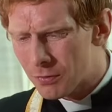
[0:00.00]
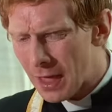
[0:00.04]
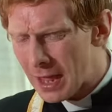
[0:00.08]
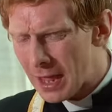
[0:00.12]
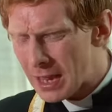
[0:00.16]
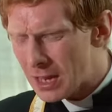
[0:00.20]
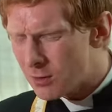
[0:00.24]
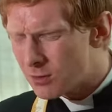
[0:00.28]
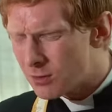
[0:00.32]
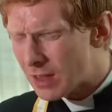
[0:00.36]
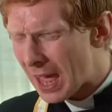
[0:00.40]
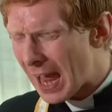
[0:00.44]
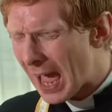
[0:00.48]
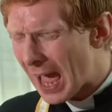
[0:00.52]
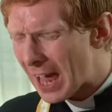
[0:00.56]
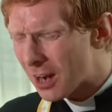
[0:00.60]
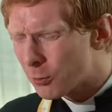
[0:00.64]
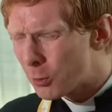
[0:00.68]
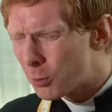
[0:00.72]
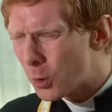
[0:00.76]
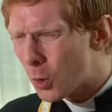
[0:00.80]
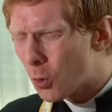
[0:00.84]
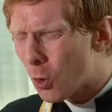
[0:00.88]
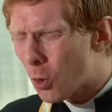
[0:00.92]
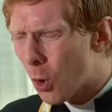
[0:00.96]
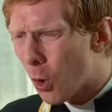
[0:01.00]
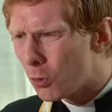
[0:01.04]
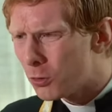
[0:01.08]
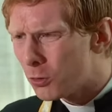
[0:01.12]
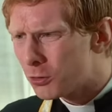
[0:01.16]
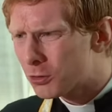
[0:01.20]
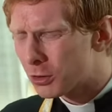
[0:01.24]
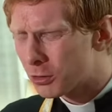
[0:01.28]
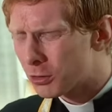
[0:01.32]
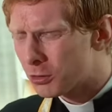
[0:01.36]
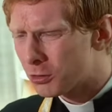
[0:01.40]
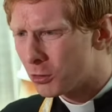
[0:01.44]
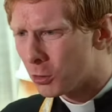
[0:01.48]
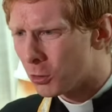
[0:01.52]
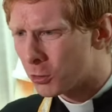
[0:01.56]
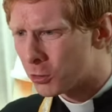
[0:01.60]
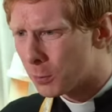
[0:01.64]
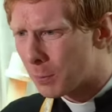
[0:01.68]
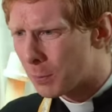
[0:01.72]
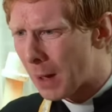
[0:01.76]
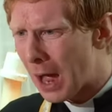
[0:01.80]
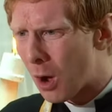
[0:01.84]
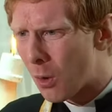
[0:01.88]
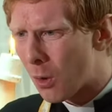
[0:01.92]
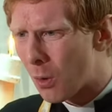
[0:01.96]
they, they had a real consciousness
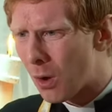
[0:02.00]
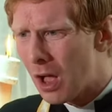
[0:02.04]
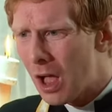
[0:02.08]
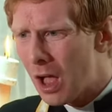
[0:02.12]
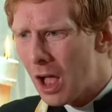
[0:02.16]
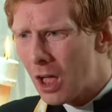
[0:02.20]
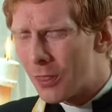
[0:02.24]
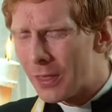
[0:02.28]
about